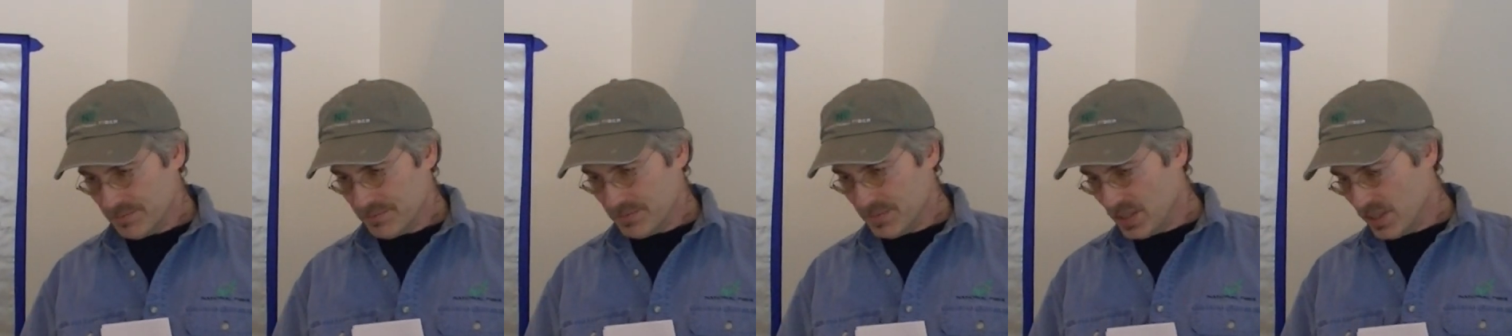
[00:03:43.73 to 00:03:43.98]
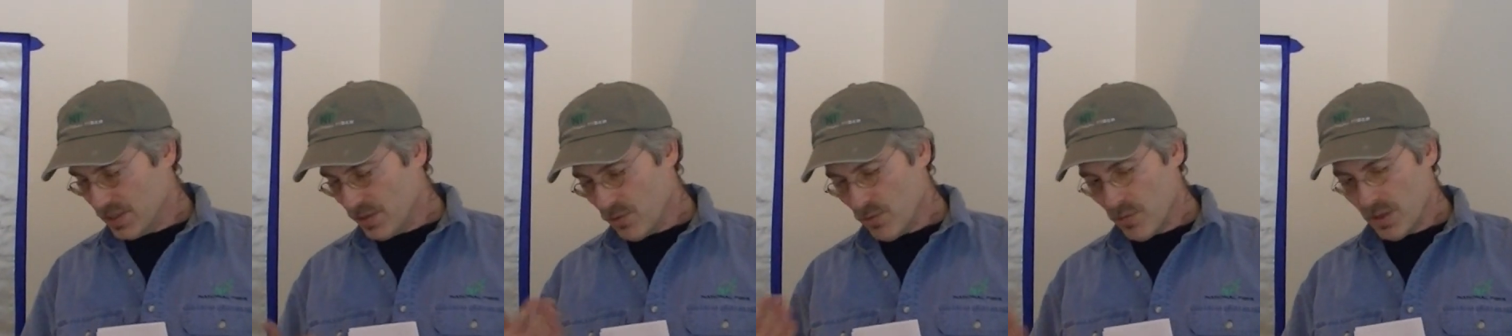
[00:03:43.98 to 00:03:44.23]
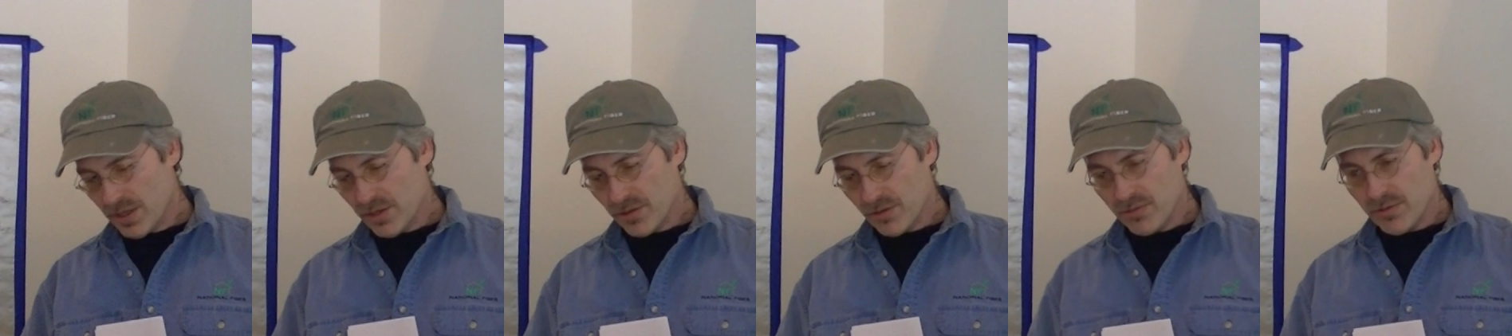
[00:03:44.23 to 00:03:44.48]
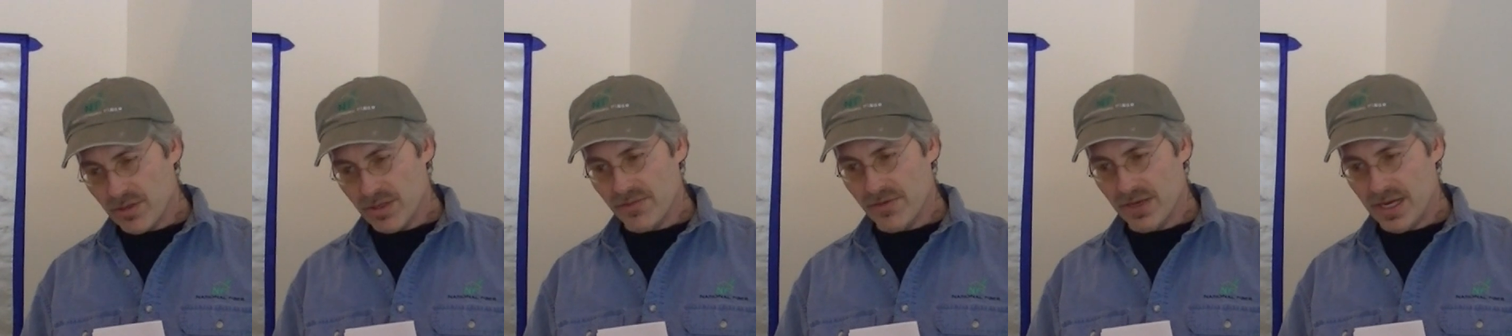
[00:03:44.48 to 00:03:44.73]
you know weather
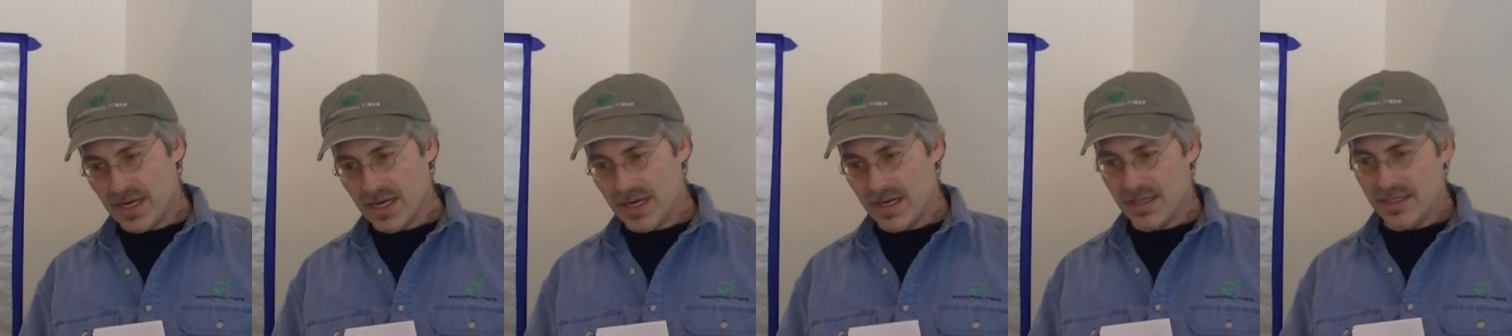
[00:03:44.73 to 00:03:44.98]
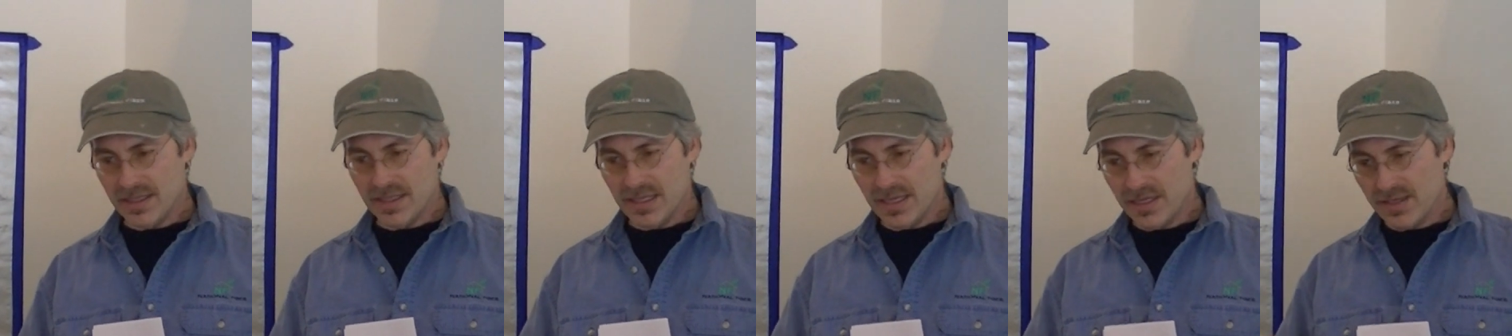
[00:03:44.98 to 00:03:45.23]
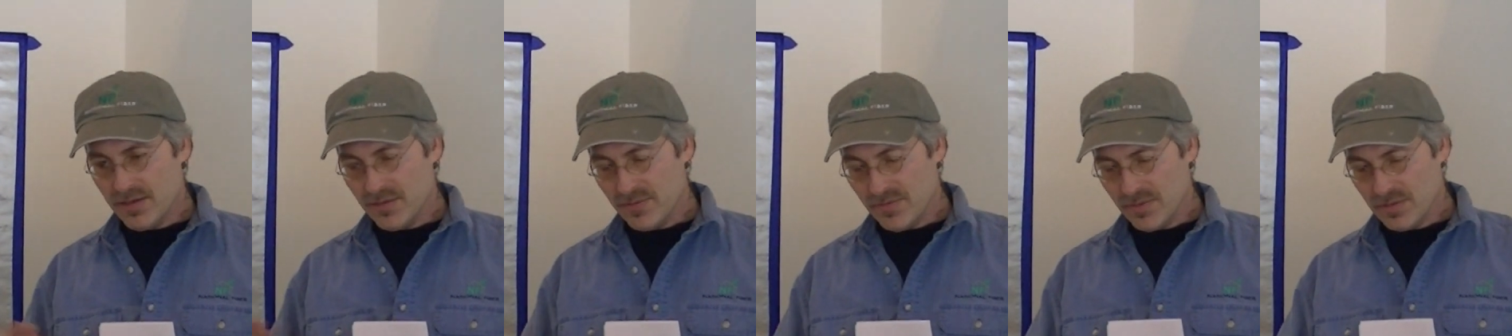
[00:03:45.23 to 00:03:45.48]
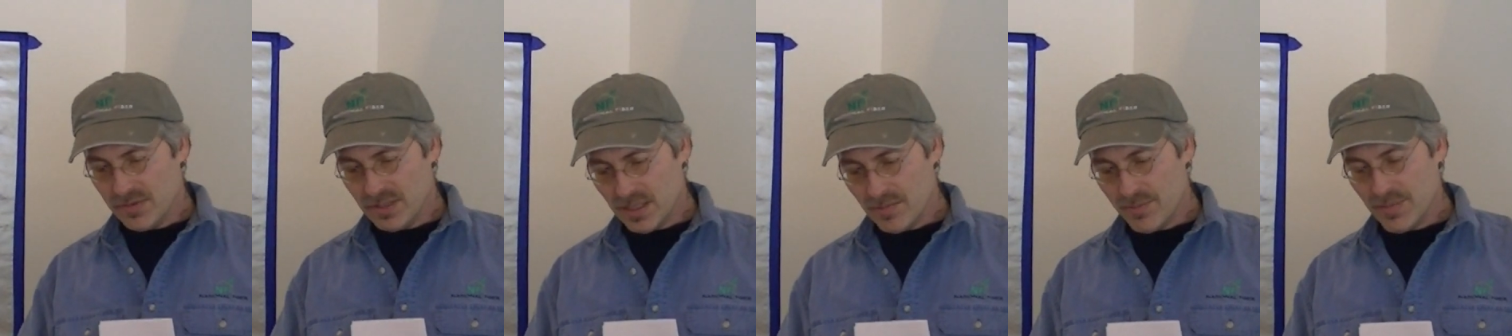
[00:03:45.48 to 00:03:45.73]
we've had in the end
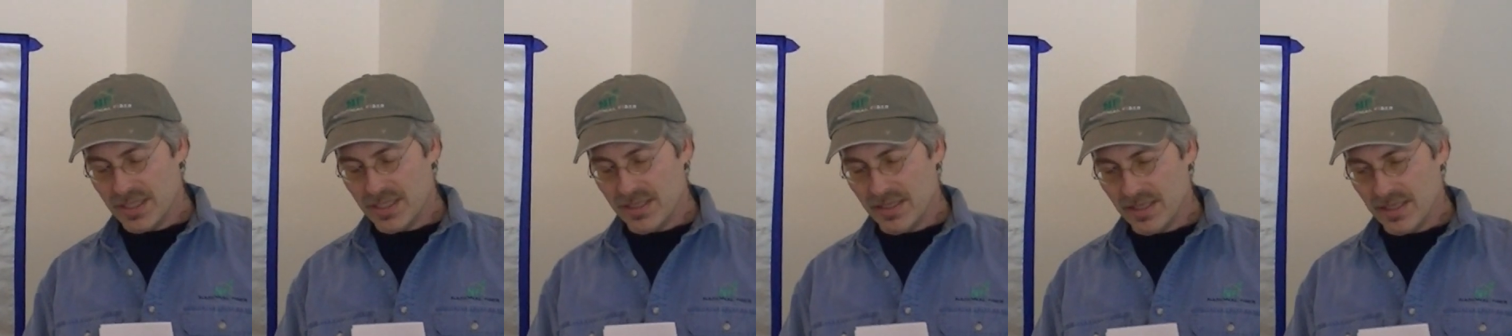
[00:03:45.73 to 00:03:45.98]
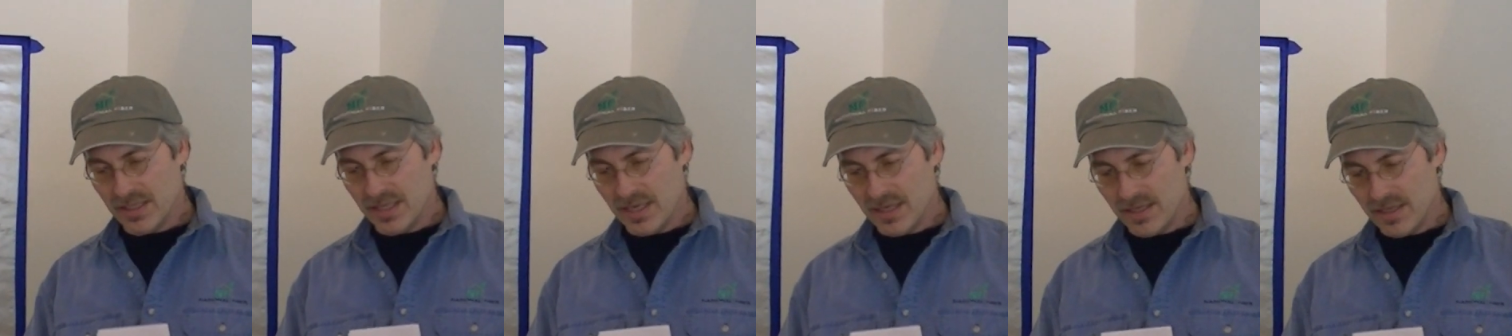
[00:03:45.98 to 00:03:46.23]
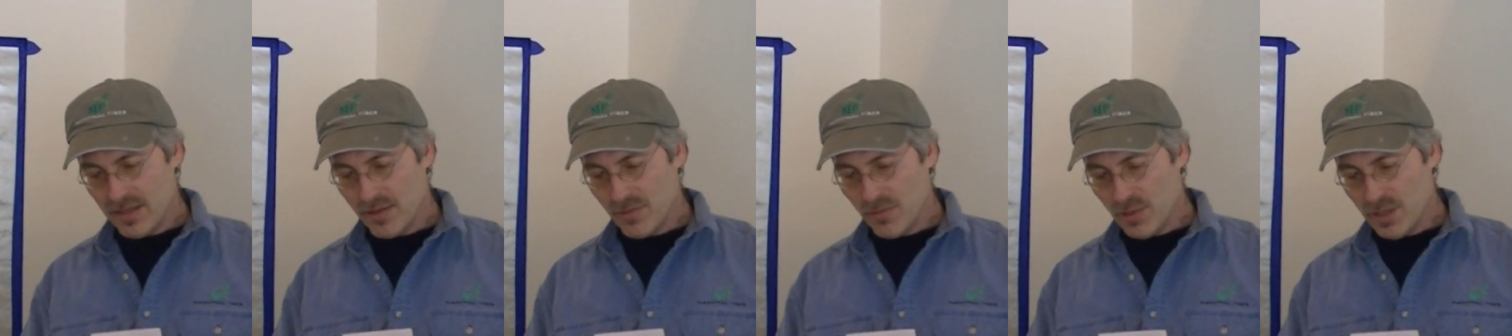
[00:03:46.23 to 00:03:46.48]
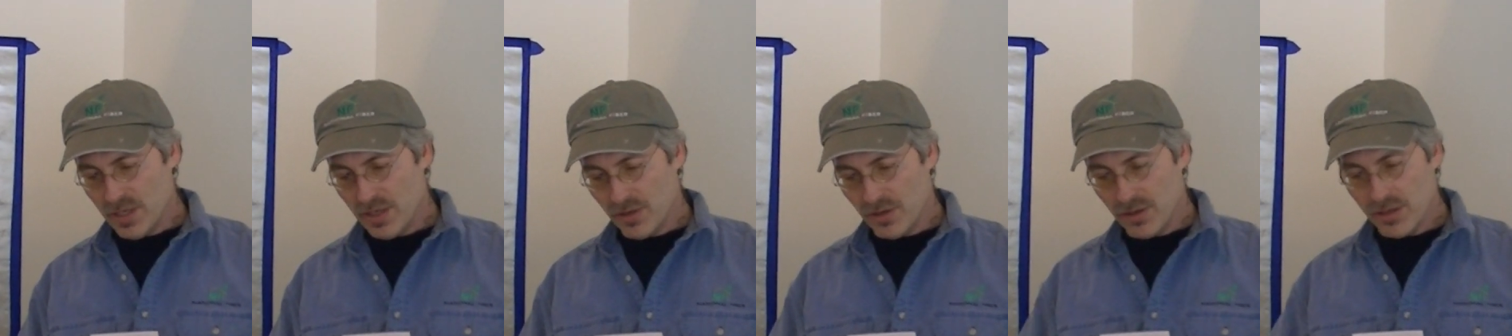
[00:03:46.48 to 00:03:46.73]
of coming at the end of the
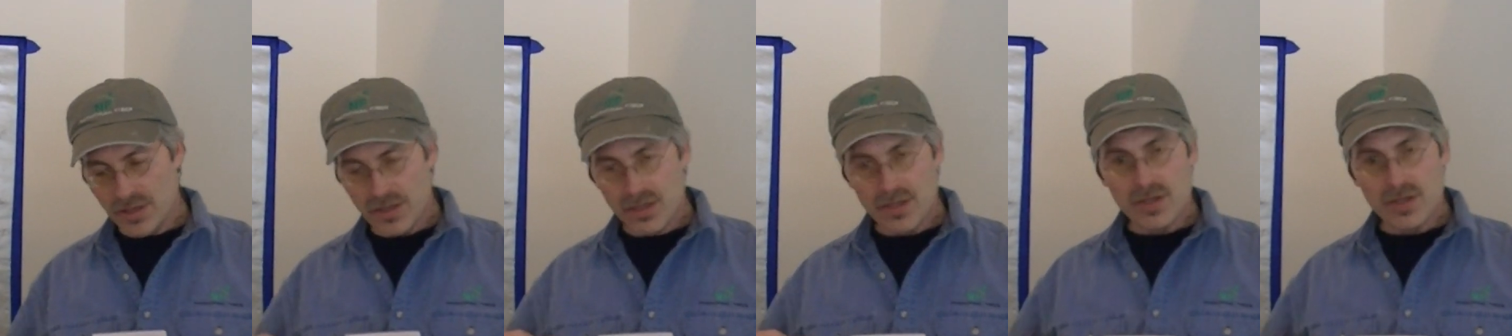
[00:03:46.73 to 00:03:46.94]
winter